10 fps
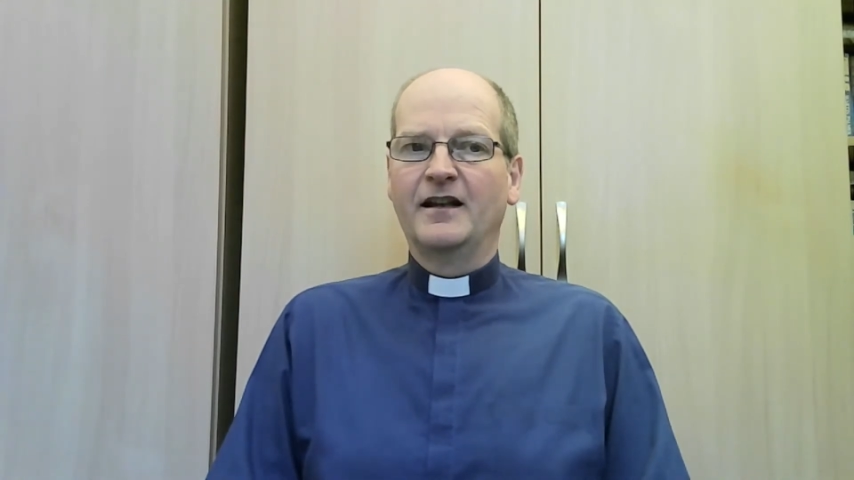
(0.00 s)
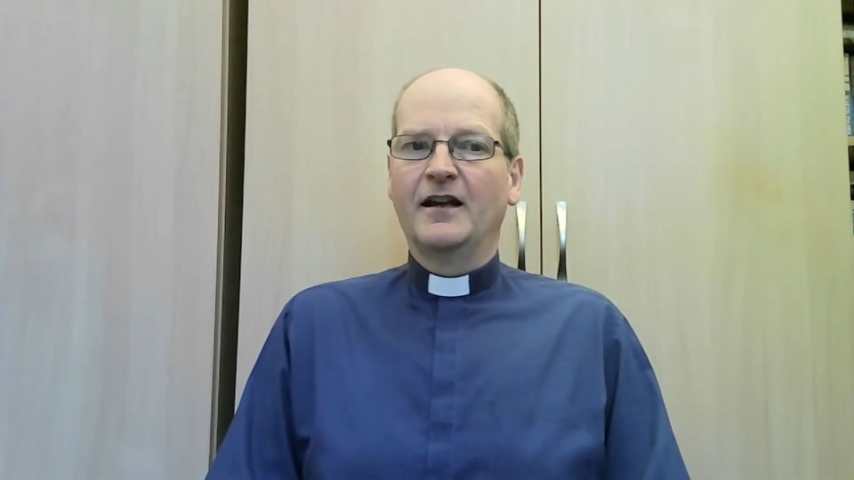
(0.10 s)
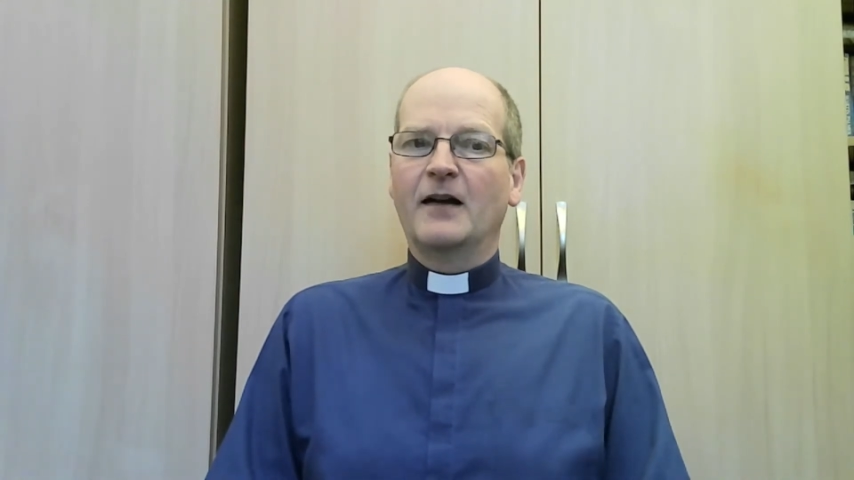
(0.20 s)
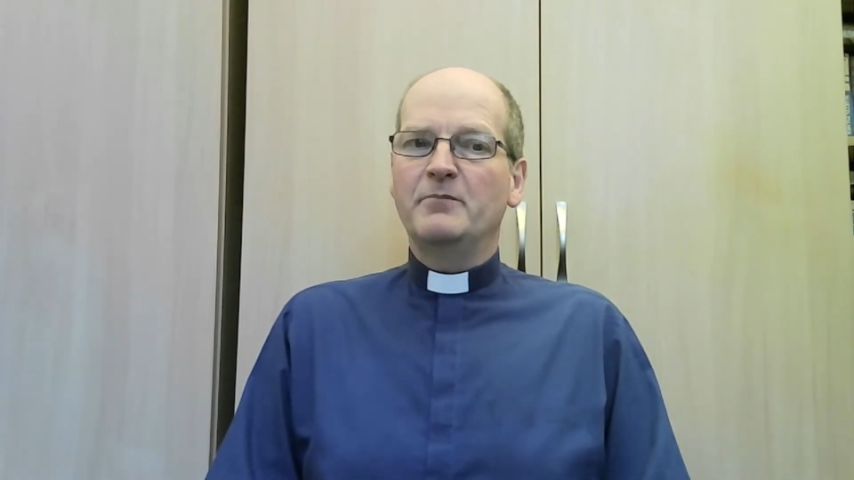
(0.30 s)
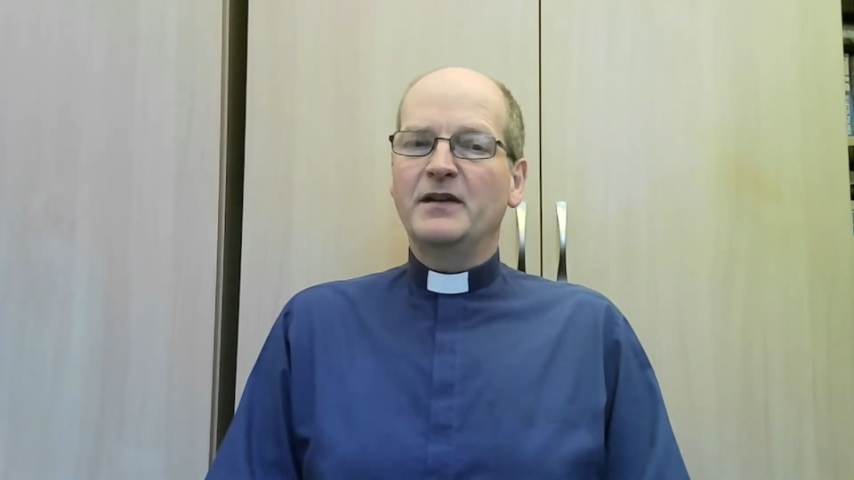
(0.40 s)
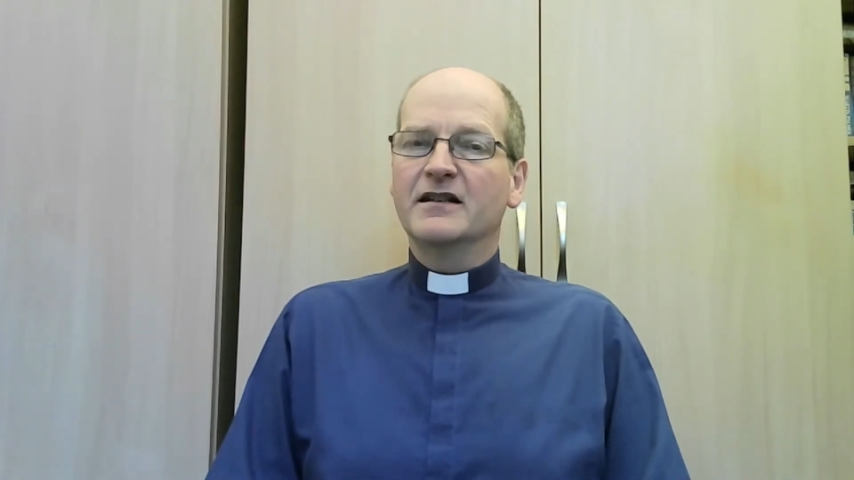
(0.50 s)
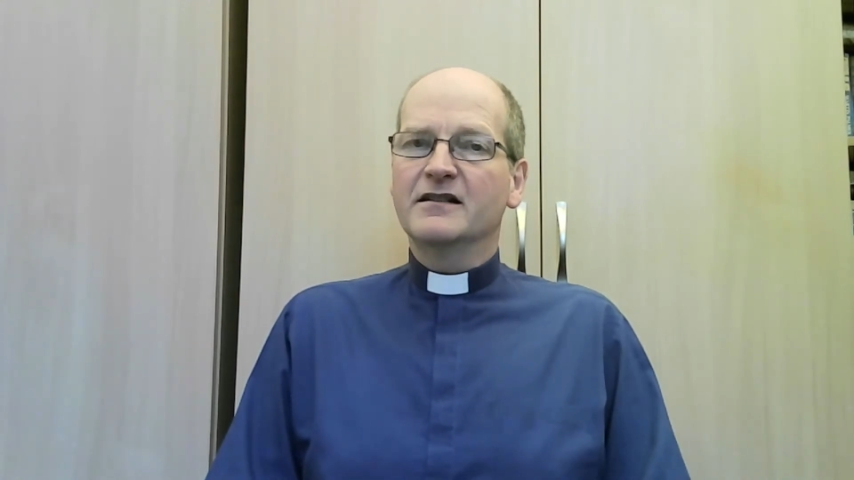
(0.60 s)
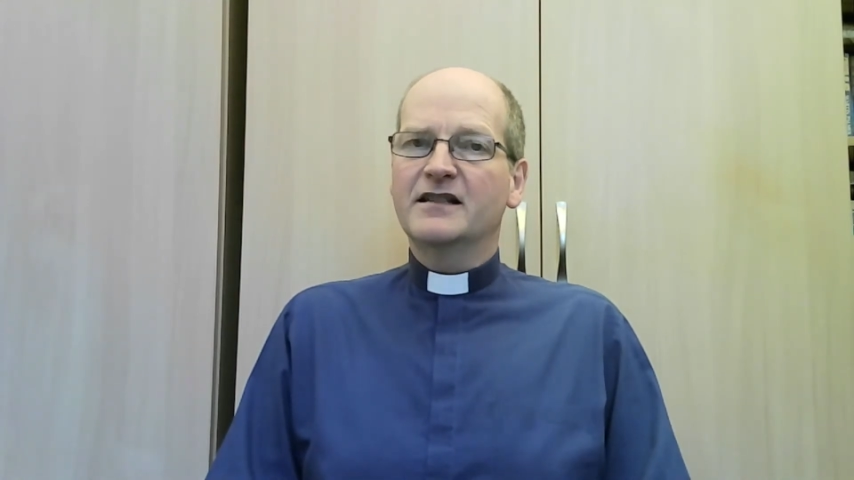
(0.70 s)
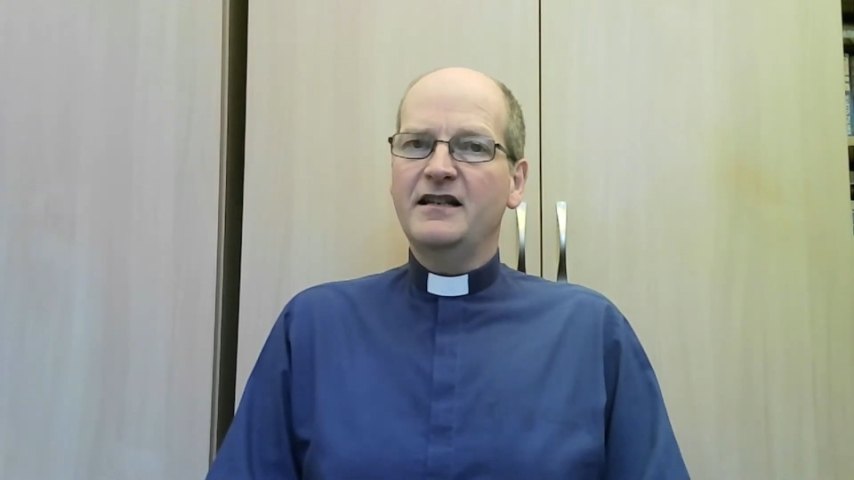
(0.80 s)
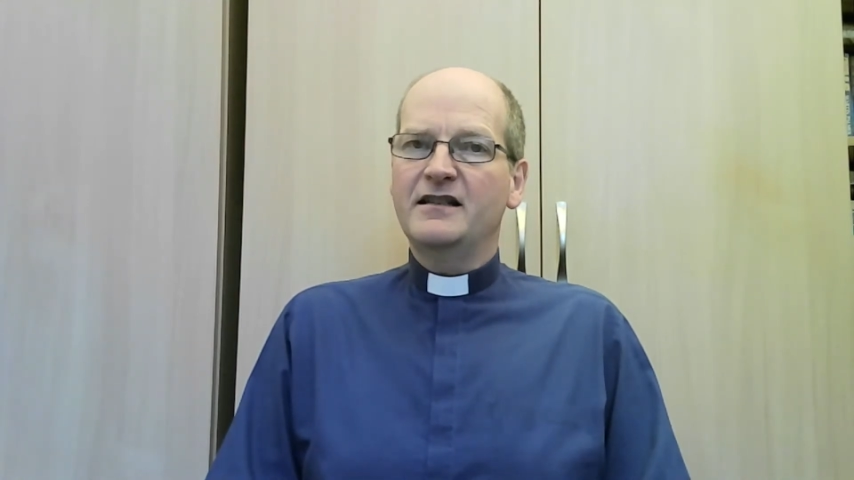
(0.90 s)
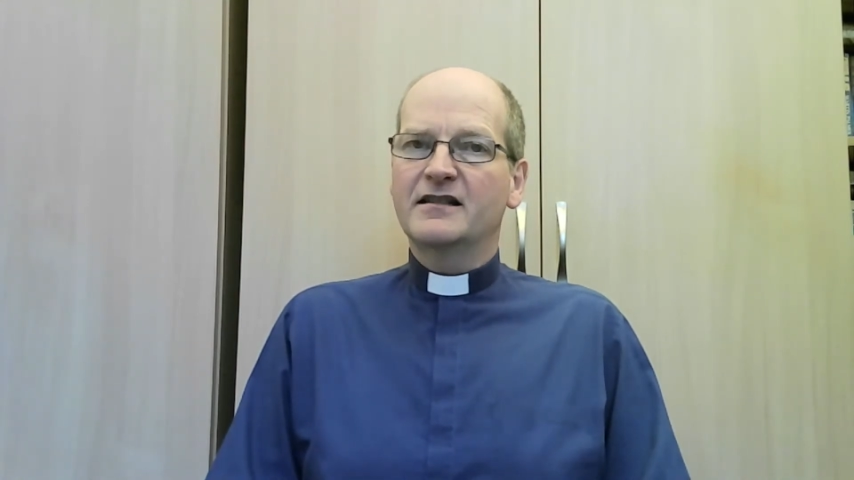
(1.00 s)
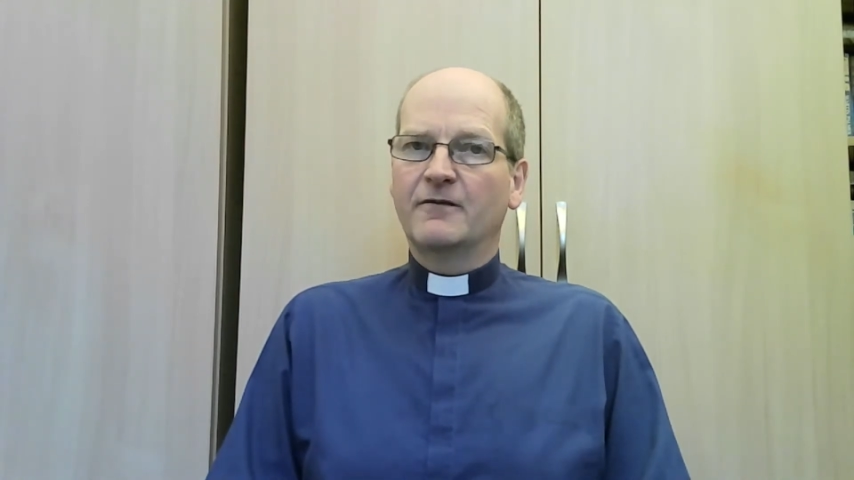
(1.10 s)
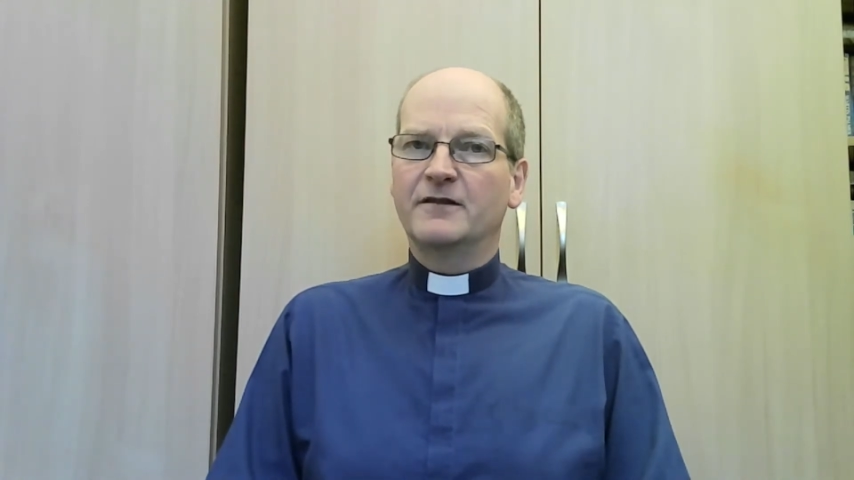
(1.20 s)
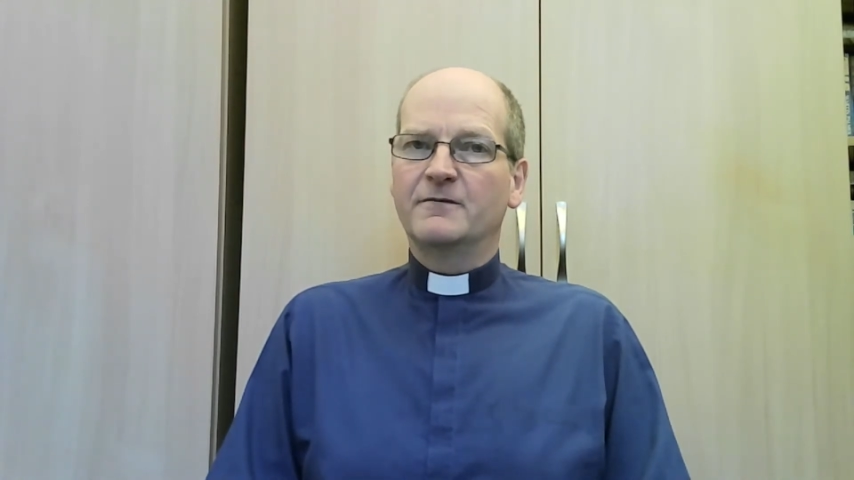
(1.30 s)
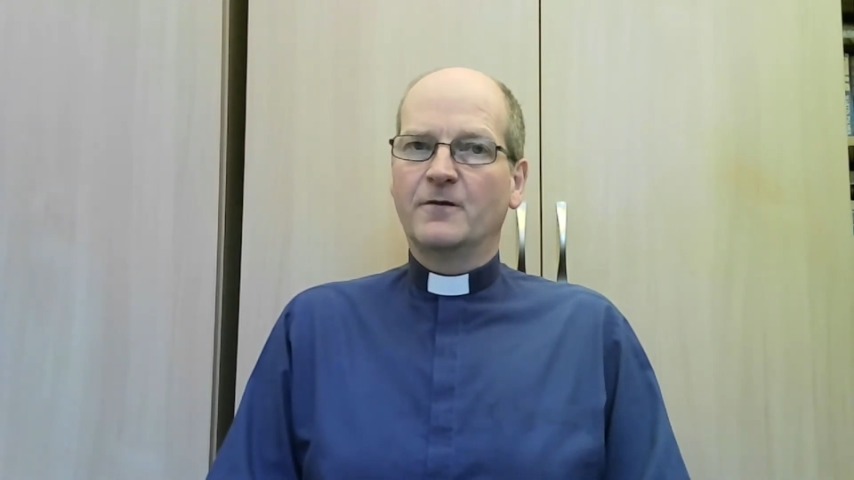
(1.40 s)
And because he
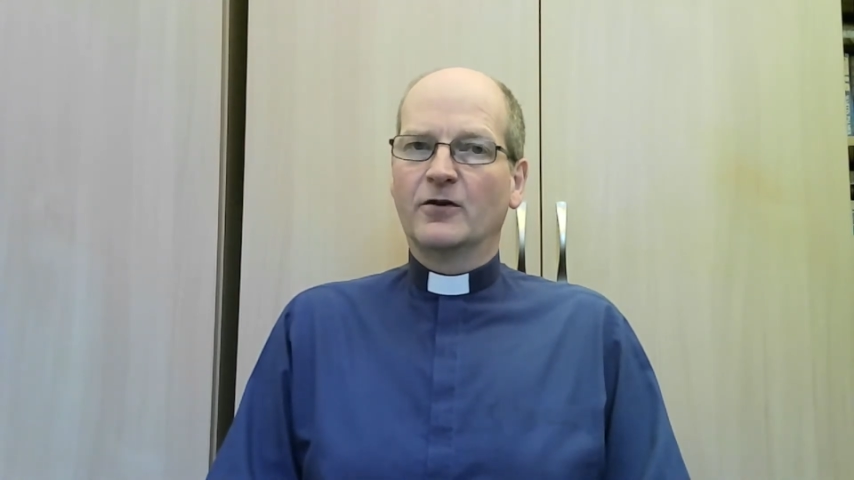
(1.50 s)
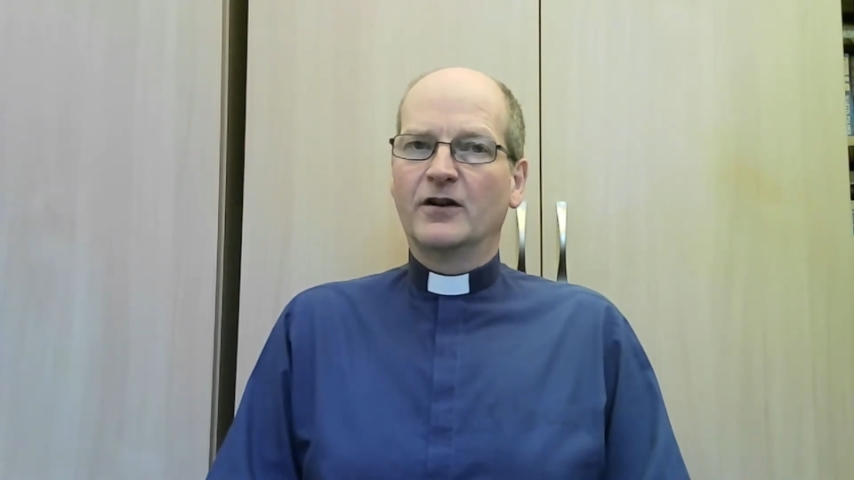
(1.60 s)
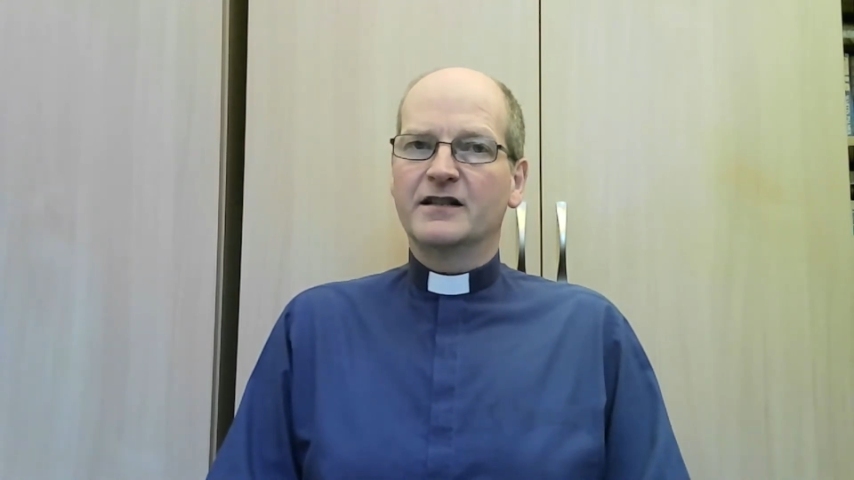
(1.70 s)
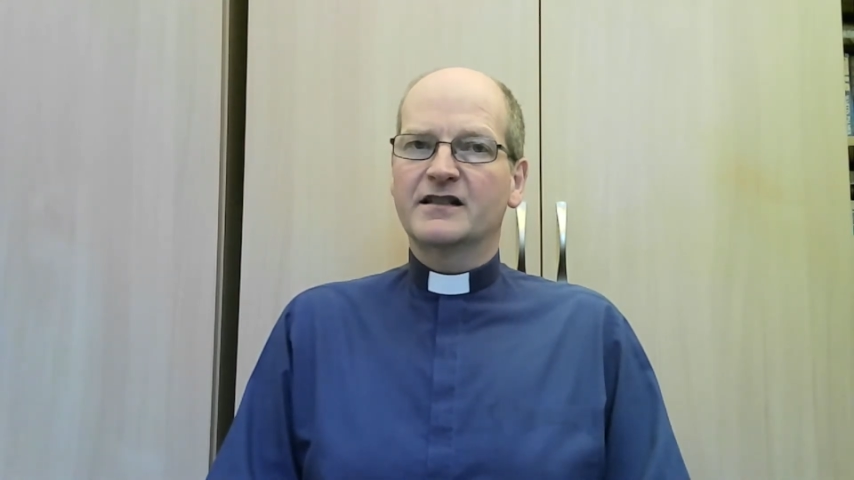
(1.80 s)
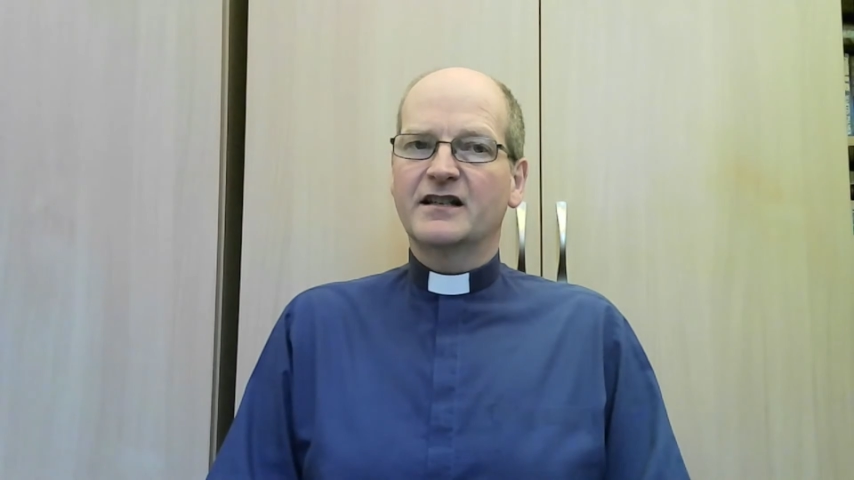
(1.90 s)
suffered for us,